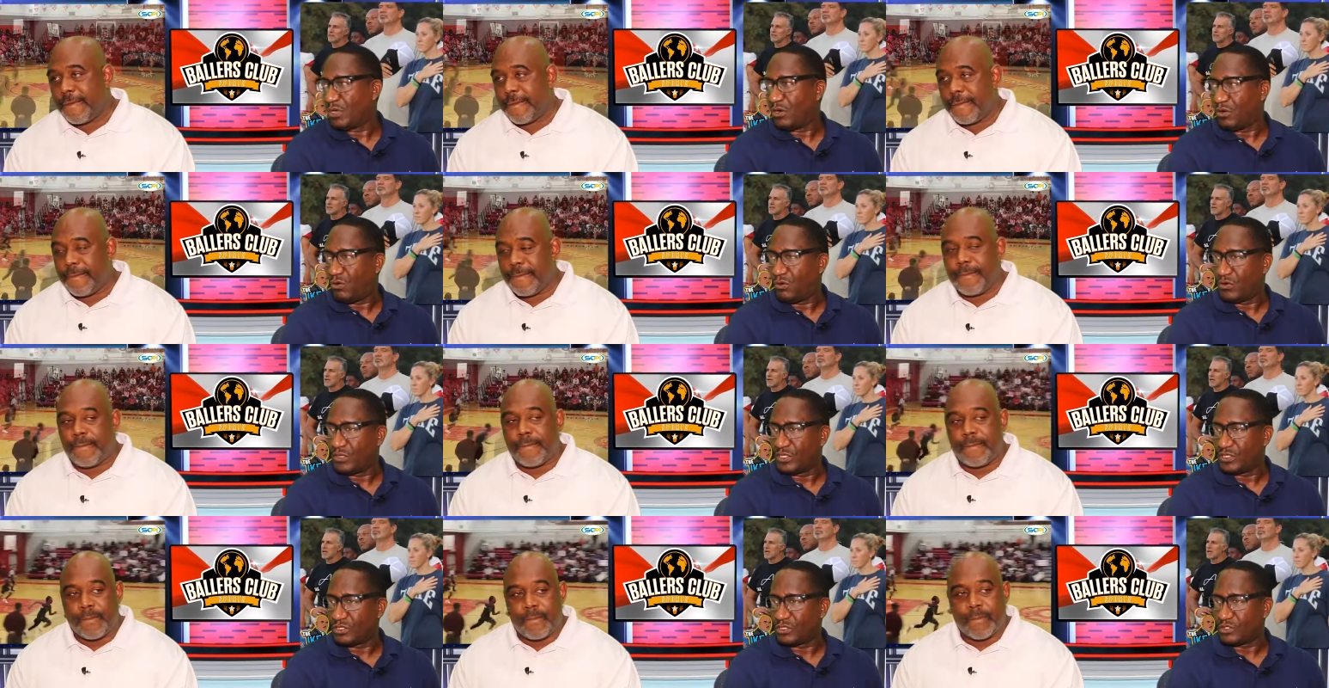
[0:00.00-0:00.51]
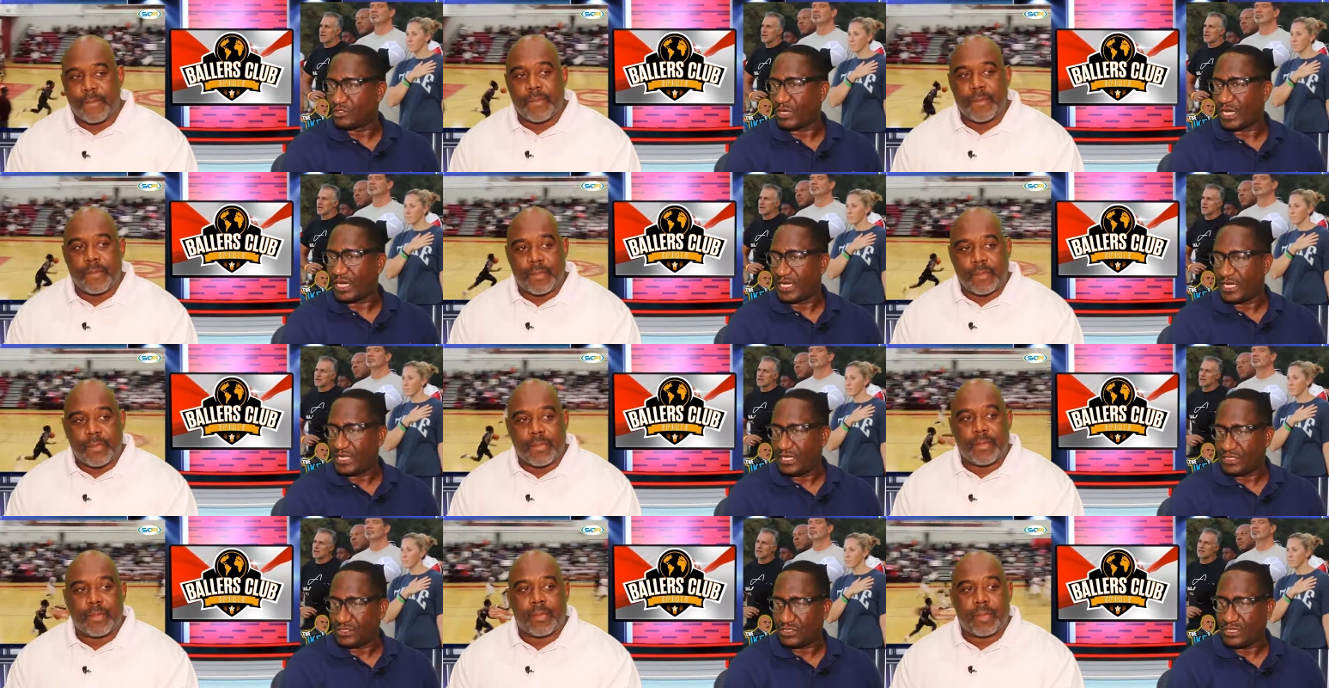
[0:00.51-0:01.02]
Speaker 1: goal is to try
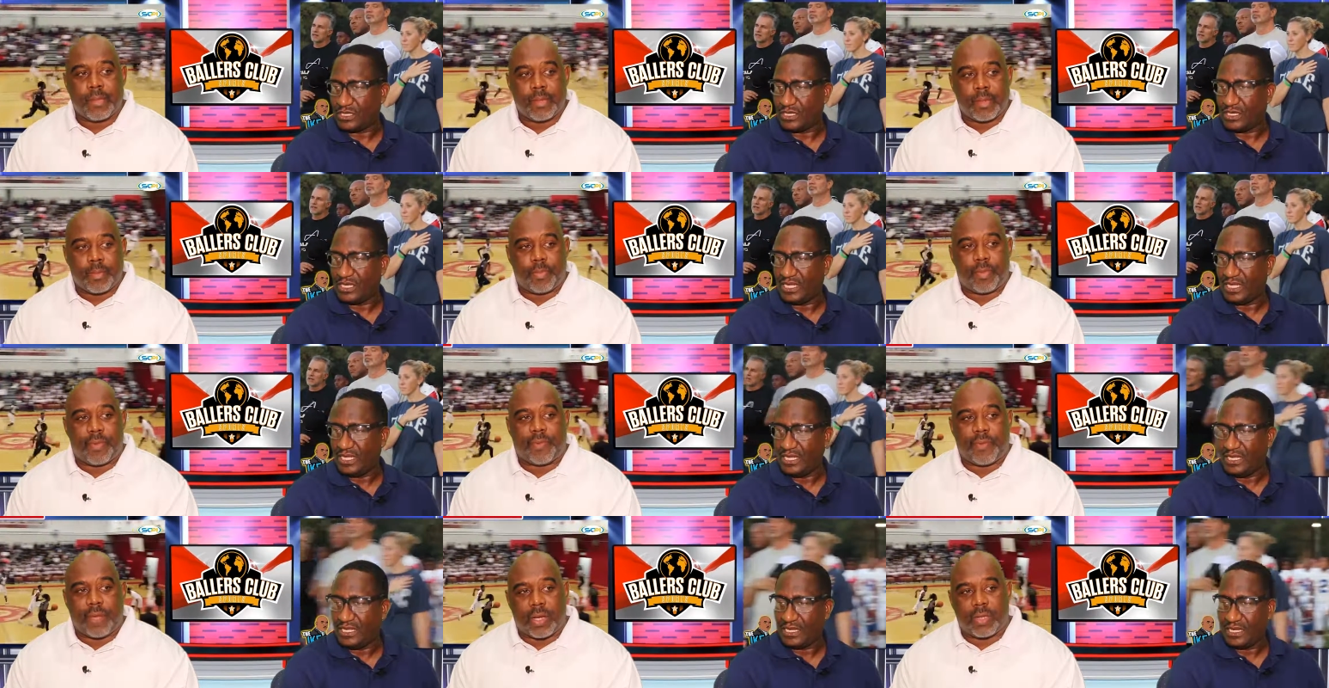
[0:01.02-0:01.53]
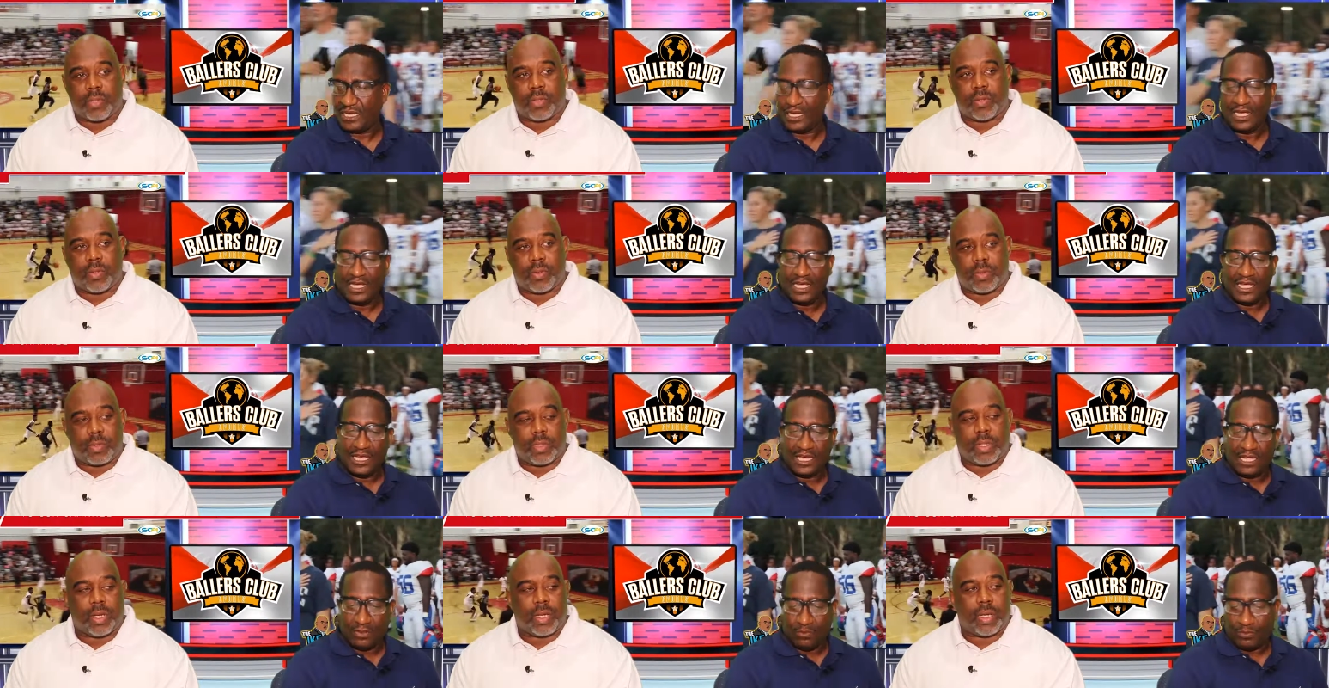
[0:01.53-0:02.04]
to get to the league
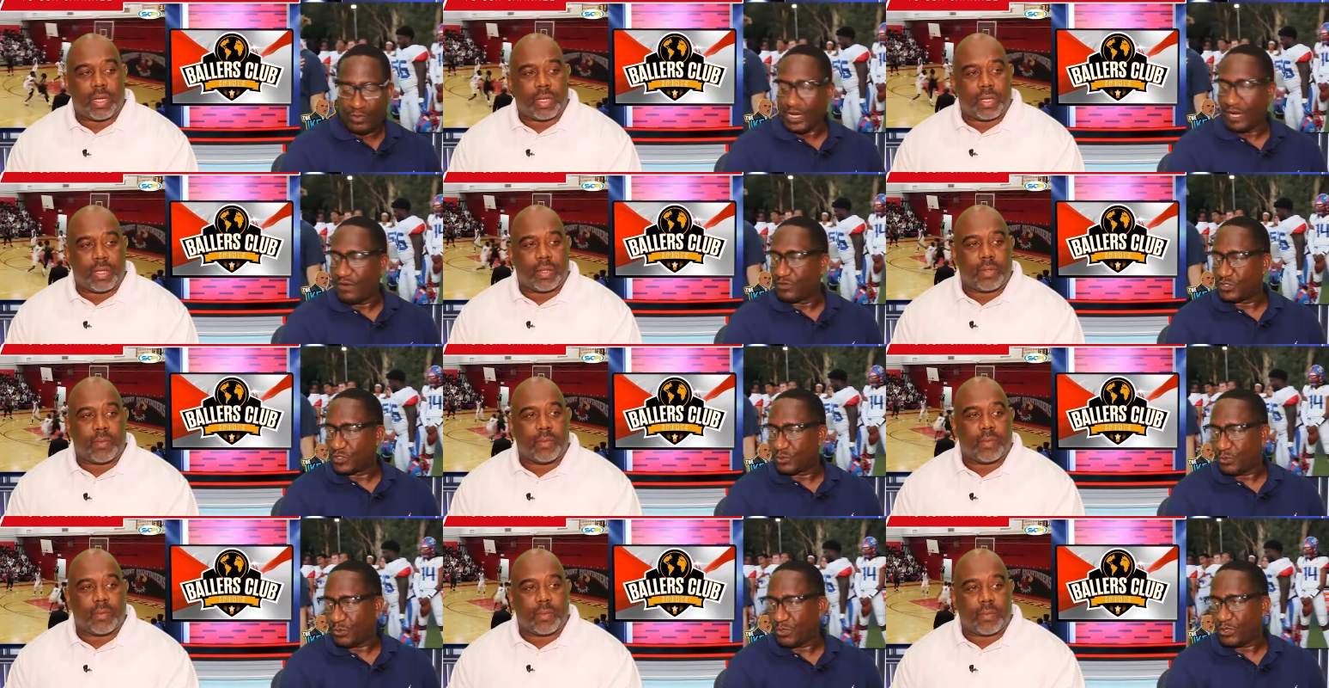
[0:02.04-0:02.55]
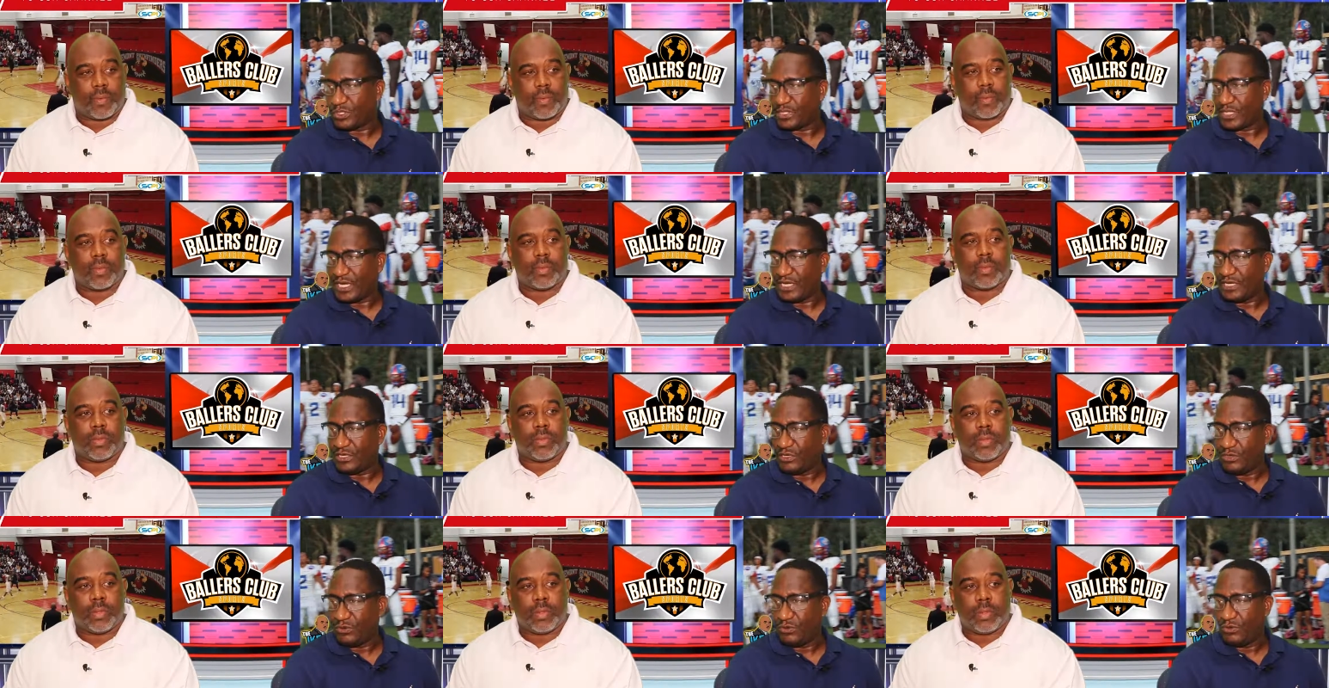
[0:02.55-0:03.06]
yeah. or whatever sport
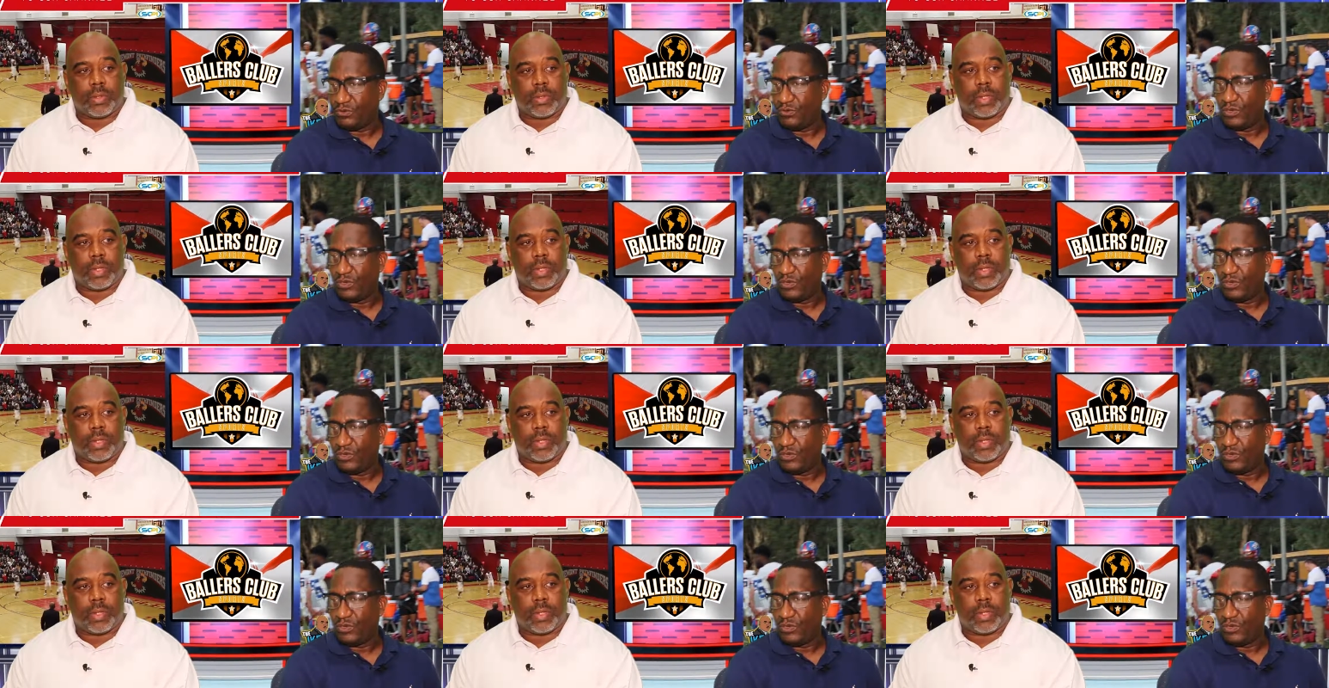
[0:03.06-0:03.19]
they do.